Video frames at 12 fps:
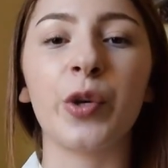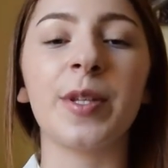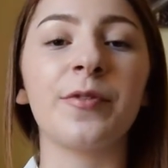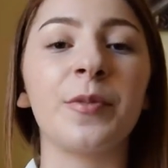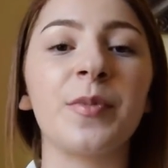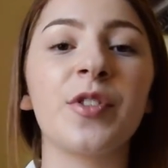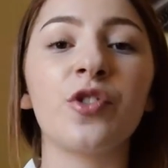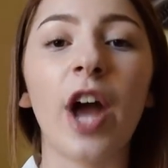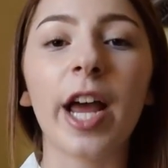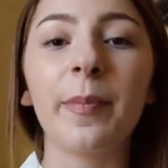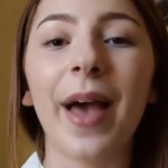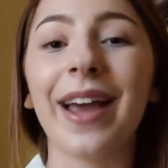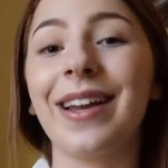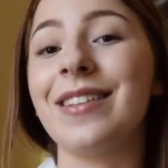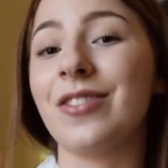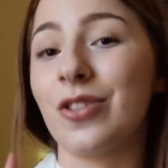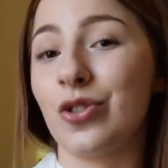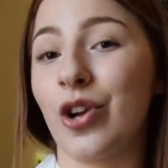who is from Strike Back and
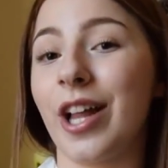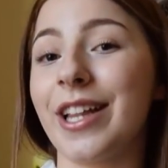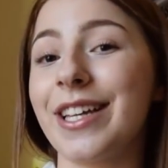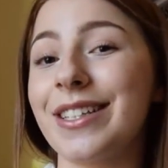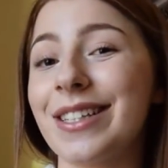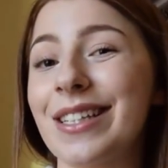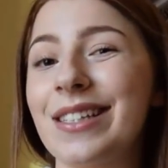he's Australian